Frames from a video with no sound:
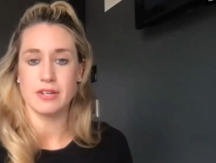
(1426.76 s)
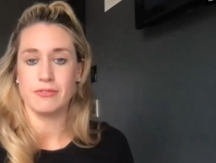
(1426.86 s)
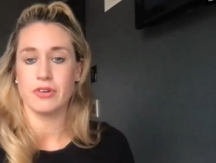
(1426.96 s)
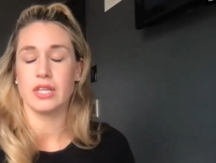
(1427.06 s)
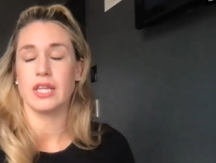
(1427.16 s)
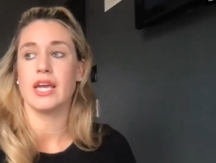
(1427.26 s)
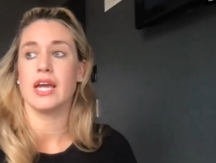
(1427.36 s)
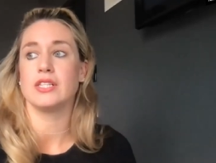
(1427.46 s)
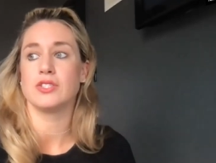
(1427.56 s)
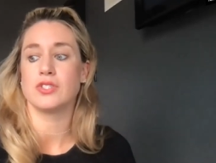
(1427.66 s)
out
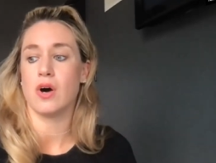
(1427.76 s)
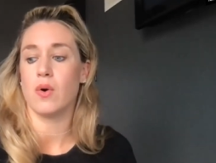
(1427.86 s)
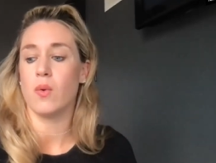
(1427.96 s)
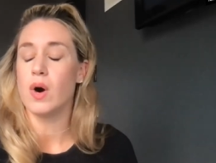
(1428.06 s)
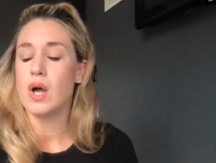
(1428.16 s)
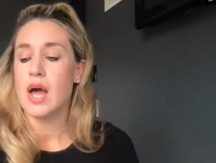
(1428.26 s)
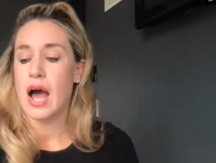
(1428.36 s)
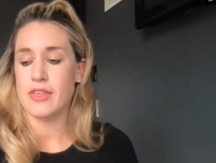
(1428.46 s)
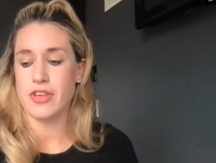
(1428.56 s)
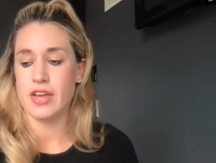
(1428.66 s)
differently and so
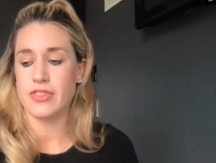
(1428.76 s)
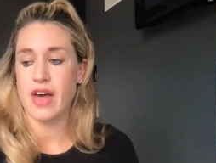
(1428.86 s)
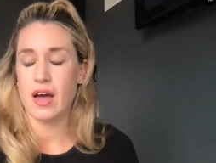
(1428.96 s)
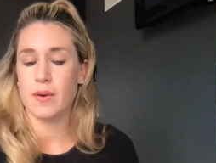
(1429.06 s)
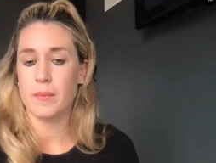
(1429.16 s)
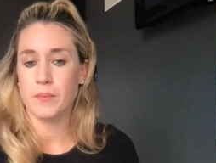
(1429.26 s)
i so in, that-